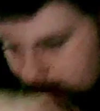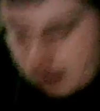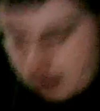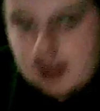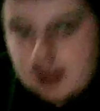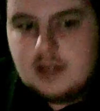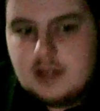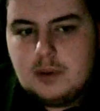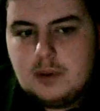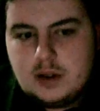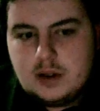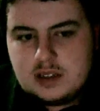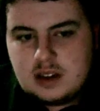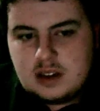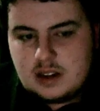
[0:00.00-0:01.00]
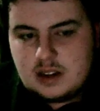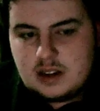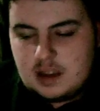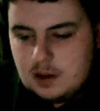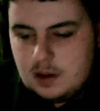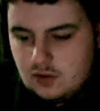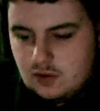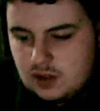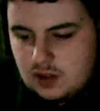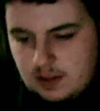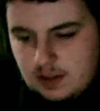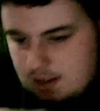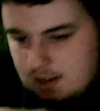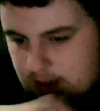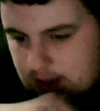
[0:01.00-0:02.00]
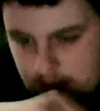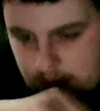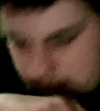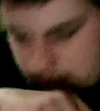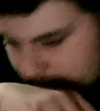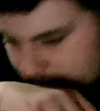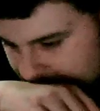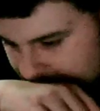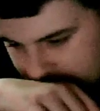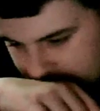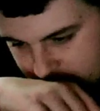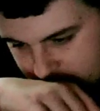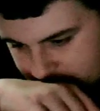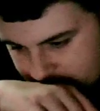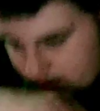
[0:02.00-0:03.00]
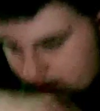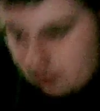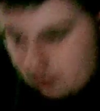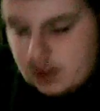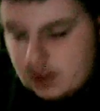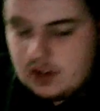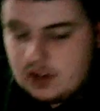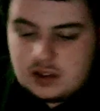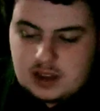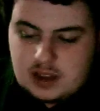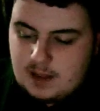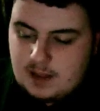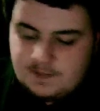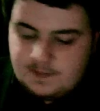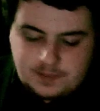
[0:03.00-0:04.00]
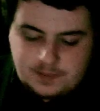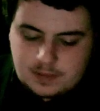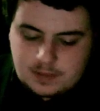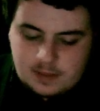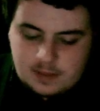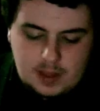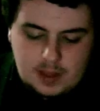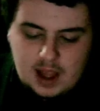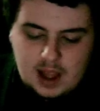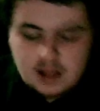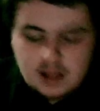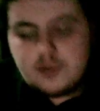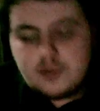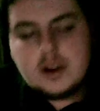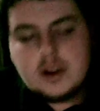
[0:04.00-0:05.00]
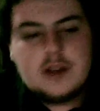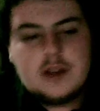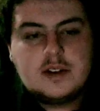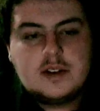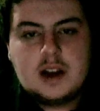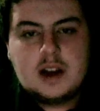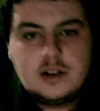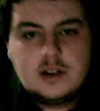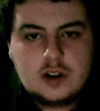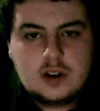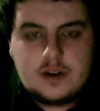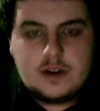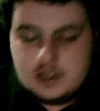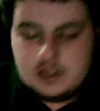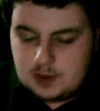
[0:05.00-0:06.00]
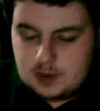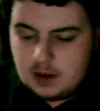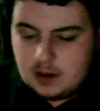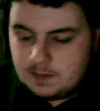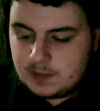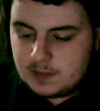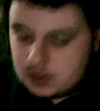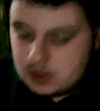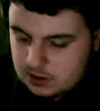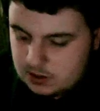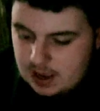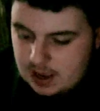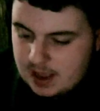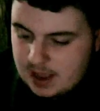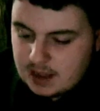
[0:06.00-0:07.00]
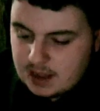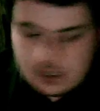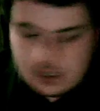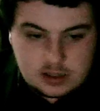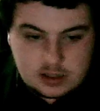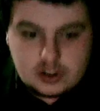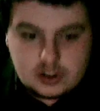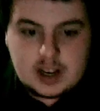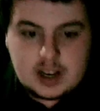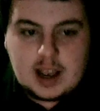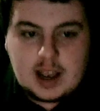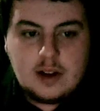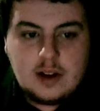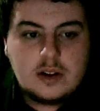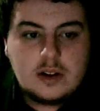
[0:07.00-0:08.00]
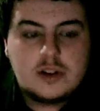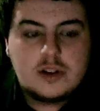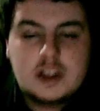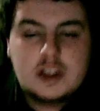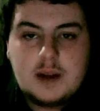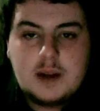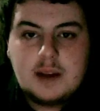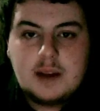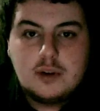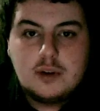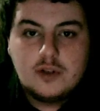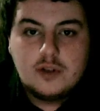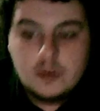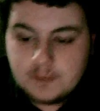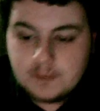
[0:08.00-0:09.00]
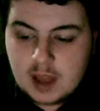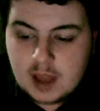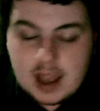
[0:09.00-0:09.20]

and the body's starting to come out really really nice really good scent I love wearing it around the house often as well so yeah guys do check it out Dolce Gabbana Pour Homme